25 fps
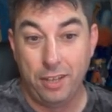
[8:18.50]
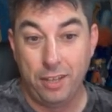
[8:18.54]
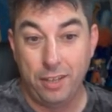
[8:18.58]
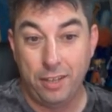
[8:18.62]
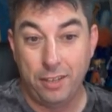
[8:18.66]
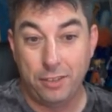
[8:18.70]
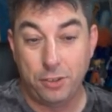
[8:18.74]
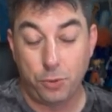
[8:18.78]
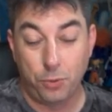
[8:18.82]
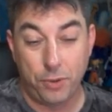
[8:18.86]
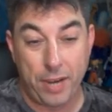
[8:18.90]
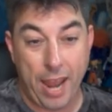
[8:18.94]

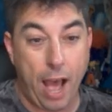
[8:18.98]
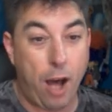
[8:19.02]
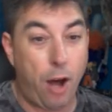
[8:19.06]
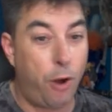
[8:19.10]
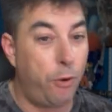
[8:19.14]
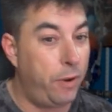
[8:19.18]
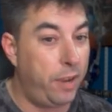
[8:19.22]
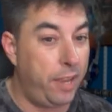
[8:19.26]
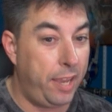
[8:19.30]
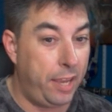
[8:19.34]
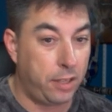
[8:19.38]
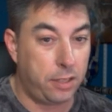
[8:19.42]
So
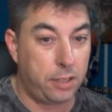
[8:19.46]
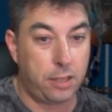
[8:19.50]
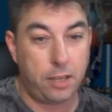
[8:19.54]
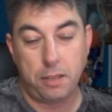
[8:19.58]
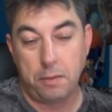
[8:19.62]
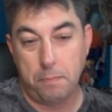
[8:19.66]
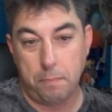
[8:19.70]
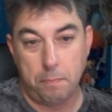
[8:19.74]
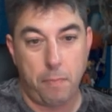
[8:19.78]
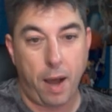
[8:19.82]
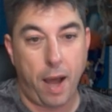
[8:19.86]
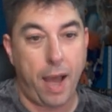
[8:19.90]
now it,
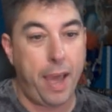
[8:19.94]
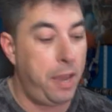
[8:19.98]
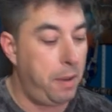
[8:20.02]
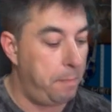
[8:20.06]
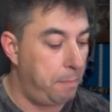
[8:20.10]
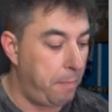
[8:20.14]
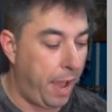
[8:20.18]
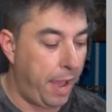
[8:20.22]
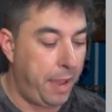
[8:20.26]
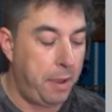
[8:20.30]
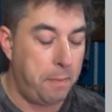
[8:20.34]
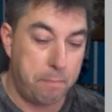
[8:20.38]

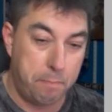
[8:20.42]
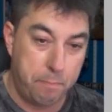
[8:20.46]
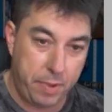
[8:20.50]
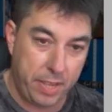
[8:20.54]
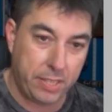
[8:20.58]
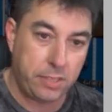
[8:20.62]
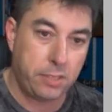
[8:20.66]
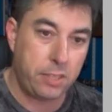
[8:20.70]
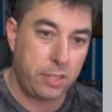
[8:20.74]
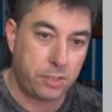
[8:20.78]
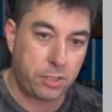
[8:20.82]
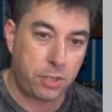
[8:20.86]
my
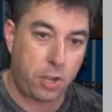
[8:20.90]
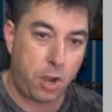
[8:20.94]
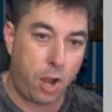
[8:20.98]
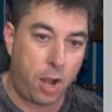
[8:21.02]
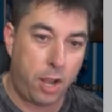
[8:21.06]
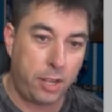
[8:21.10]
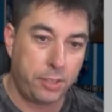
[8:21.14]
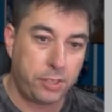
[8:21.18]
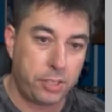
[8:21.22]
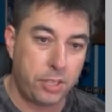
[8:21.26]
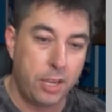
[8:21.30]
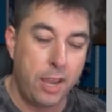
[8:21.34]
business
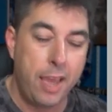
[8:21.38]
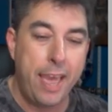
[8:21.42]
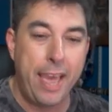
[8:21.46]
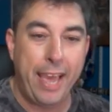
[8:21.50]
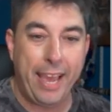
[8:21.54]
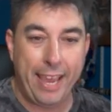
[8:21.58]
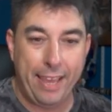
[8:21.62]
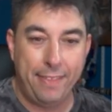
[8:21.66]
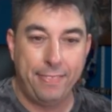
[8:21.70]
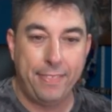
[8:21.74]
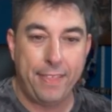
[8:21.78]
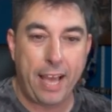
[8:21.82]
costs
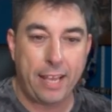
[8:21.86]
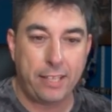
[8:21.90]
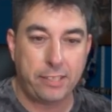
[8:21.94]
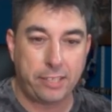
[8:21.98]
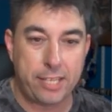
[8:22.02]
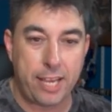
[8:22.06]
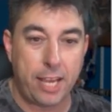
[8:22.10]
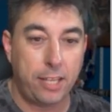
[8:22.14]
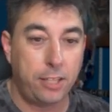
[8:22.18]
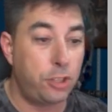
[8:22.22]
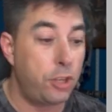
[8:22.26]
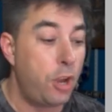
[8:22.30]
in that
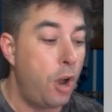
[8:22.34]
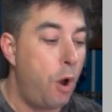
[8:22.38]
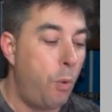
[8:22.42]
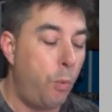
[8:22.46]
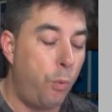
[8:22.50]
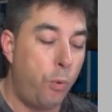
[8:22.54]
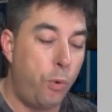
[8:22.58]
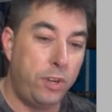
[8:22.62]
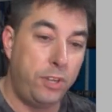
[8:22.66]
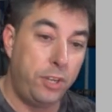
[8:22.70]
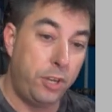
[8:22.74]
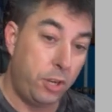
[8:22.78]
sense
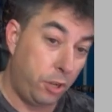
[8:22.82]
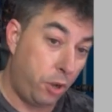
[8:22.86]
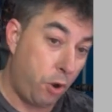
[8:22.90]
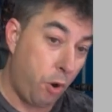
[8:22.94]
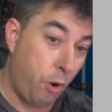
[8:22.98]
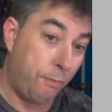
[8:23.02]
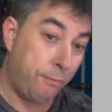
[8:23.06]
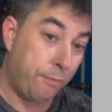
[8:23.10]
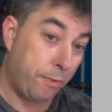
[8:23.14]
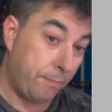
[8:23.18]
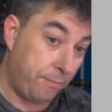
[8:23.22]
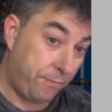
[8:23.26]
wouldn't go
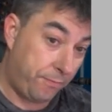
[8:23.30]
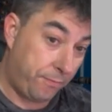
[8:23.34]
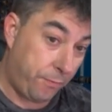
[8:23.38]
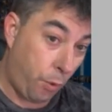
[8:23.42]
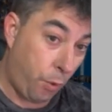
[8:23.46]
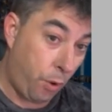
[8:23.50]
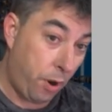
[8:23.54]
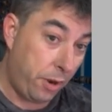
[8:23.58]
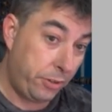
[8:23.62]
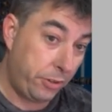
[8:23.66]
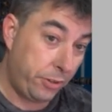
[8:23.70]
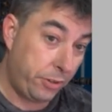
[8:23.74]
from
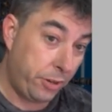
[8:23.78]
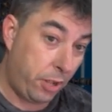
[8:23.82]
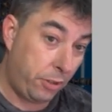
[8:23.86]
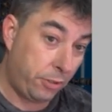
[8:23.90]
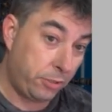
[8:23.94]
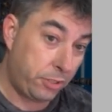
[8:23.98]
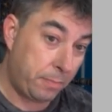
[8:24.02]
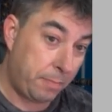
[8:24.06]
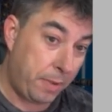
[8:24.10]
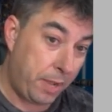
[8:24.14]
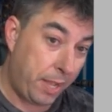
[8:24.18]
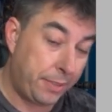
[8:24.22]

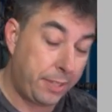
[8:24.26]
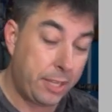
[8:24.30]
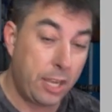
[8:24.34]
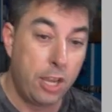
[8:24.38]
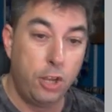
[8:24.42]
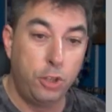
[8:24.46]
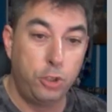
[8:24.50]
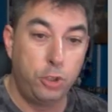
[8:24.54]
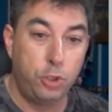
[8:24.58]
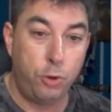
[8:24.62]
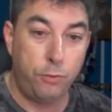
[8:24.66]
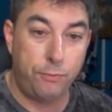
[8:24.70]
$400 a month
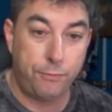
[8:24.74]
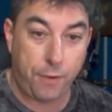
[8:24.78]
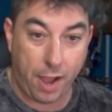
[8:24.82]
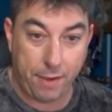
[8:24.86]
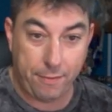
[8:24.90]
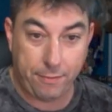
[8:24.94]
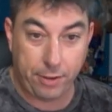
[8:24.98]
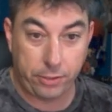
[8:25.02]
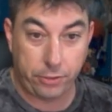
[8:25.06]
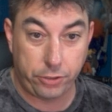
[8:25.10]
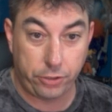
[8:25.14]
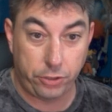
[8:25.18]
to
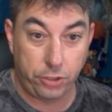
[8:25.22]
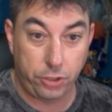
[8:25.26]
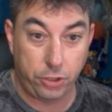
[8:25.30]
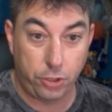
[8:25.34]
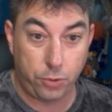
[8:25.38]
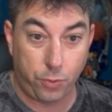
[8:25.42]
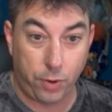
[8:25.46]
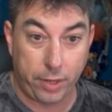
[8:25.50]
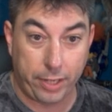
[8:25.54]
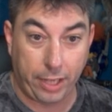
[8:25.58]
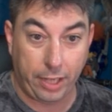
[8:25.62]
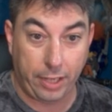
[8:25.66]

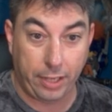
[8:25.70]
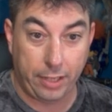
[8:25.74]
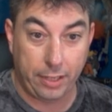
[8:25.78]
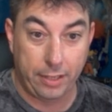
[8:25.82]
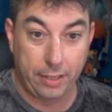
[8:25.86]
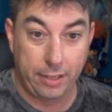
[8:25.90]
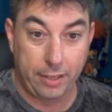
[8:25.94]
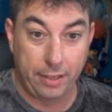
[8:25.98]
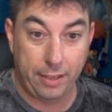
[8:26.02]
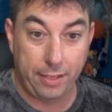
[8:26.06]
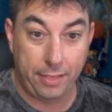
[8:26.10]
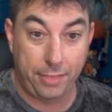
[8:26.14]
$520.
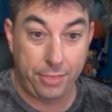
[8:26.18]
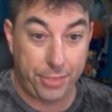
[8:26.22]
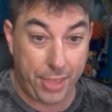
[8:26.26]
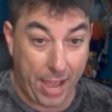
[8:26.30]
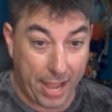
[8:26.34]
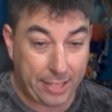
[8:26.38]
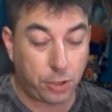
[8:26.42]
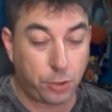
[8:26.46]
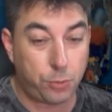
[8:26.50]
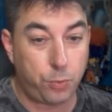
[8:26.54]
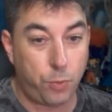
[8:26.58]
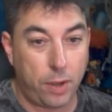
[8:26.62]

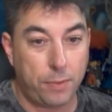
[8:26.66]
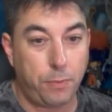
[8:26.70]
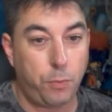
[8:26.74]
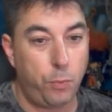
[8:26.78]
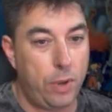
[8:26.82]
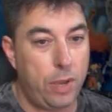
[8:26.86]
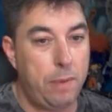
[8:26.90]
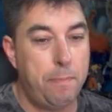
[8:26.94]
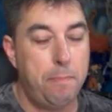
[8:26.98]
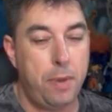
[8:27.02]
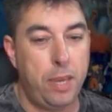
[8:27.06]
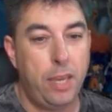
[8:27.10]
That's what
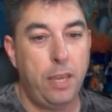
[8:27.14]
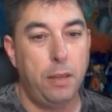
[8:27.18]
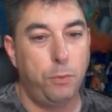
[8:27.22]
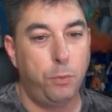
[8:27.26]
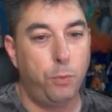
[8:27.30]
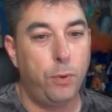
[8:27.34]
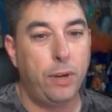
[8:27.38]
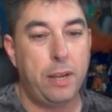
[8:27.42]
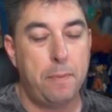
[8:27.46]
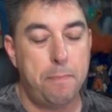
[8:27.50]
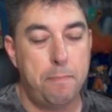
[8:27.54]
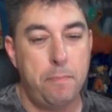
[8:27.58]
we mean, and
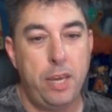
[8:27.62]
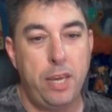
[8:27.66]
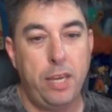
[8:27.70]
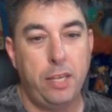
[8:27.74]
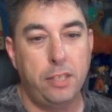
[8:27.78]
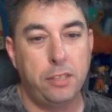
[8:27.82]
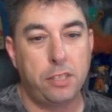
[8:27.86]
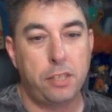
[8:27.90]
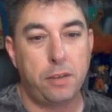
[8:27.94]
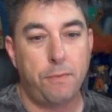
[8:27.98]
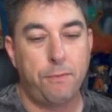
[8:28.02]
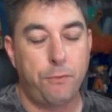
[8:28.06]
what it
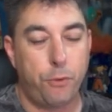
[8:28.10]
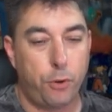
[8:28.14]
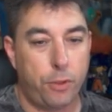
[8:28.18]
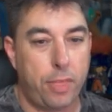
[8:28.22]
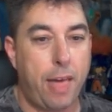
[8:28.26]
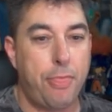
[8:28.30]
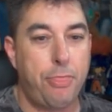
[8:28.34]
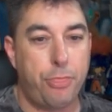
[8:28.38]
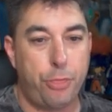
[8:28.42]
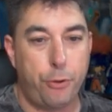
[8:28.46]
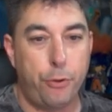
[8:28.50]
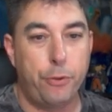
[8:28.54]
means for
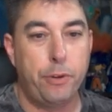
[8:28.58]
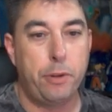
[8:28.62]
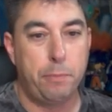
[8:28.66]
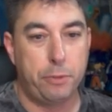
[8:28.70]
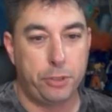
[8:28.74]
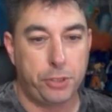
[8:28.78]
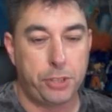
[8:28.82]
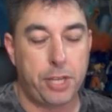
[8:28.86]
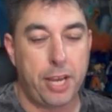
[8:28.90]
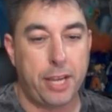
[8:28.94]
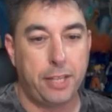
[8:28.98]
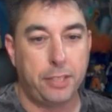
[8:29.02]
that
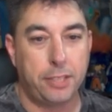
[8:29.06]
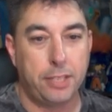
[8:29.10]
30%.